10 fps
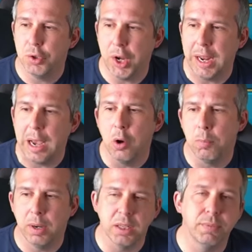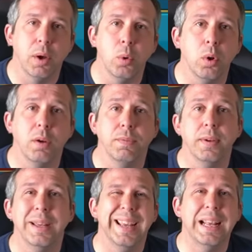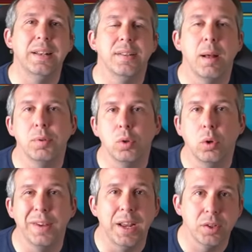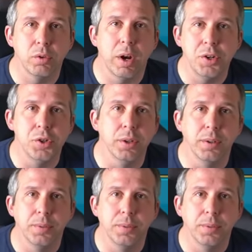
Geo plus Vogoth in some sort of iteration.